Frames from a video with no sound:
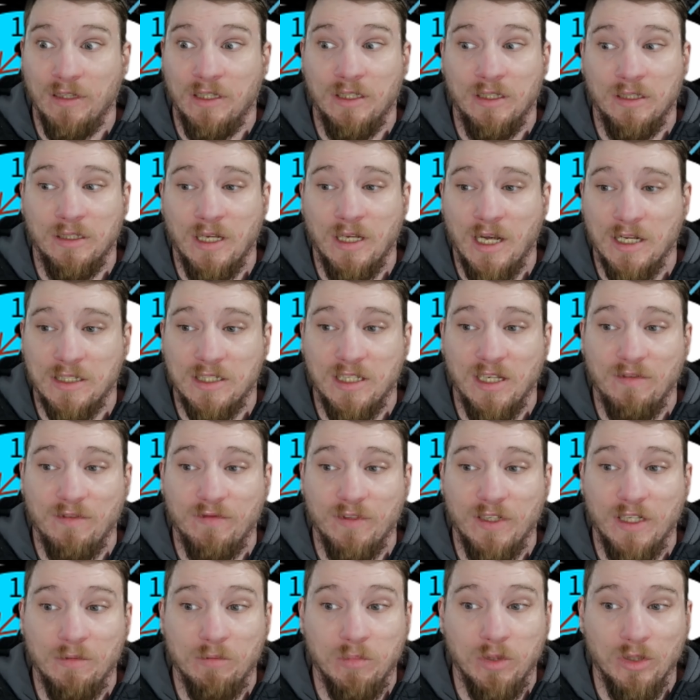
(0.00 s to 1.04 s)
not
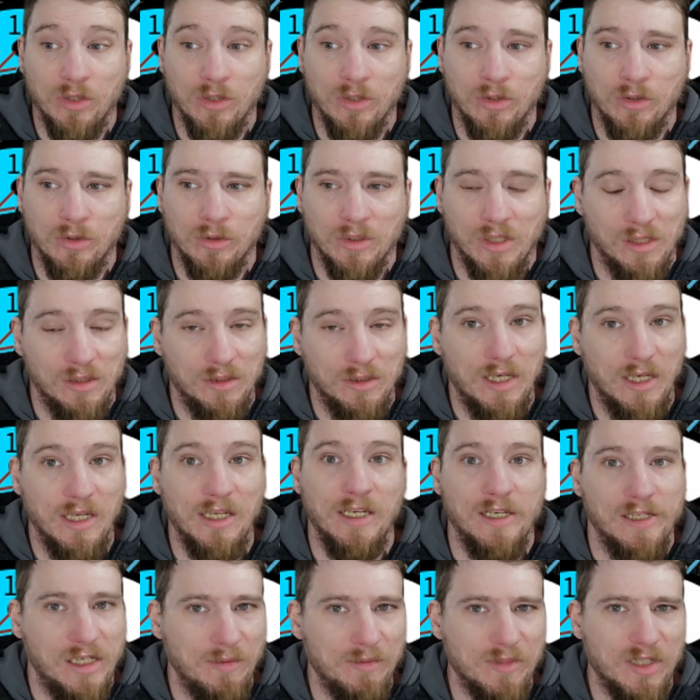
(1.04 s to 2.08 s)
Tiffany blue.
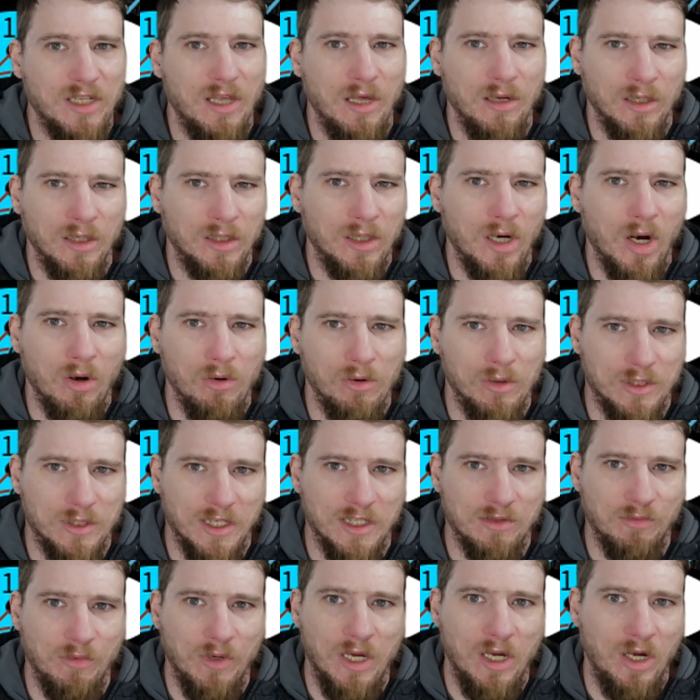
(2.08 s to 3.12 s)
It comes in other colors
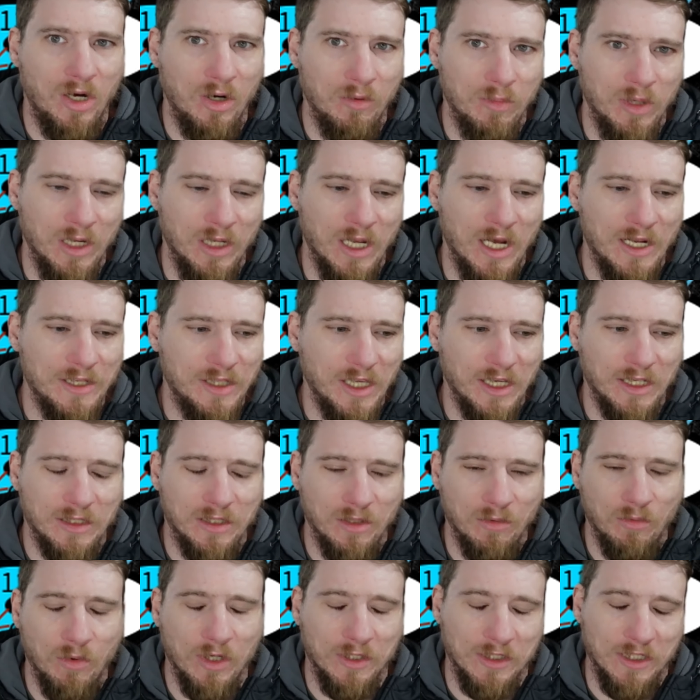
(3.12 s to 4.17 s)
as well, but I think the
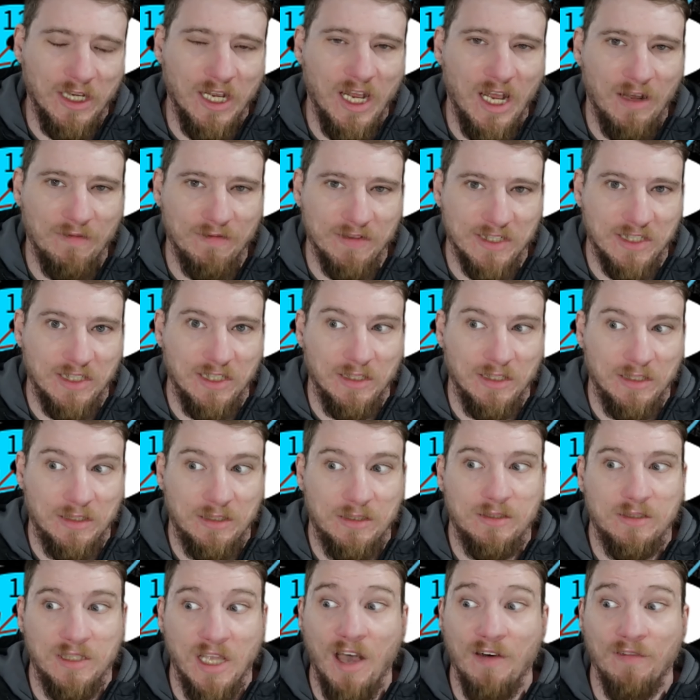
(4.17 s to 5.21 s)
one to have is the
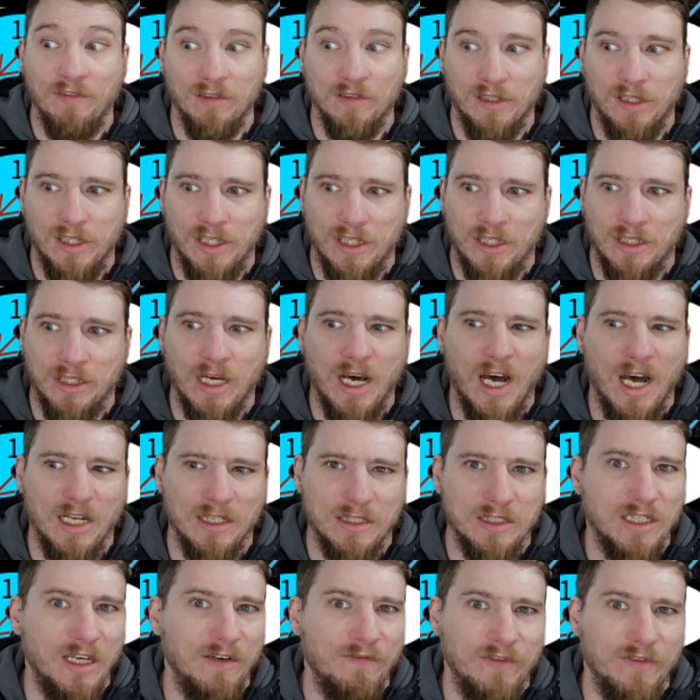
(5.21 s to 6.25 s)
definitely not
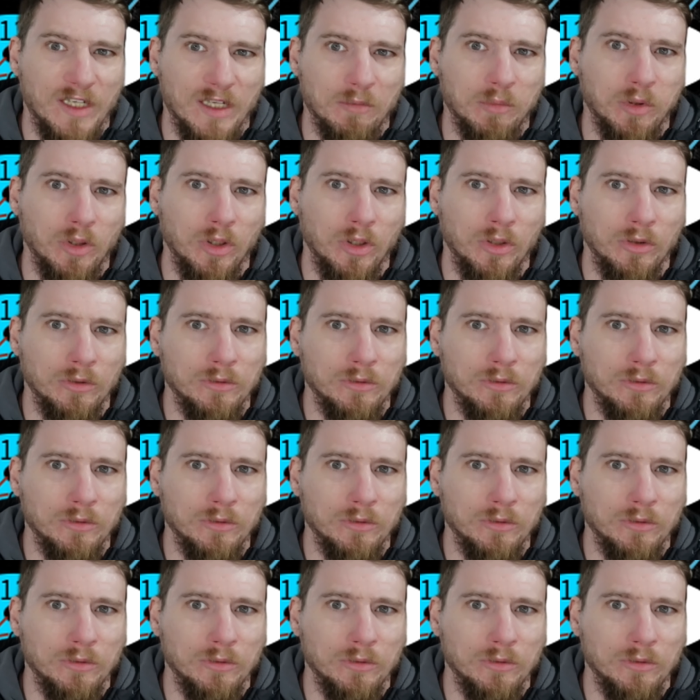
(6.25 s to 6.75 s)
Tiffany blue.